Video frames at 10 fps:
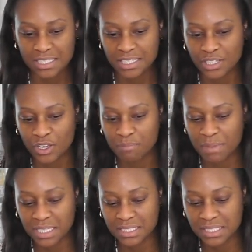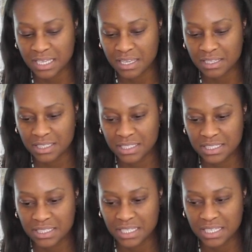you know, it makes it
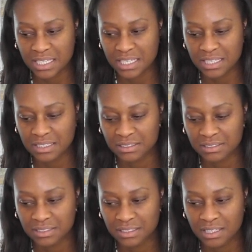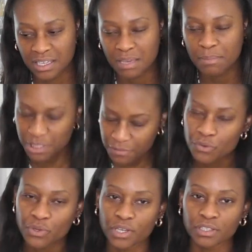easy. It makes you
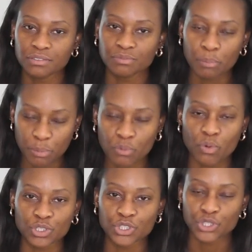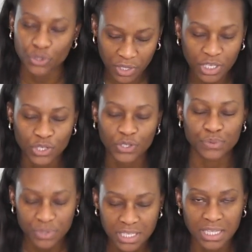feel good when people watch. So thank you, I just
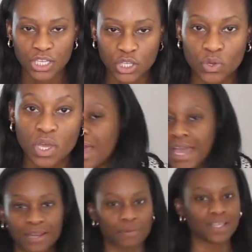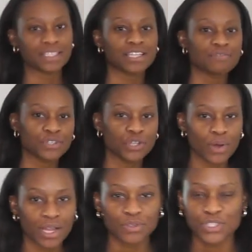want to say thank you. Anyway, that's the end of the video
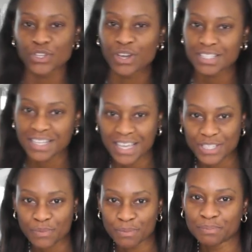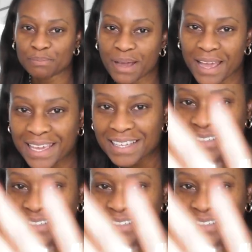and I'll see you guys in the next one. Bye.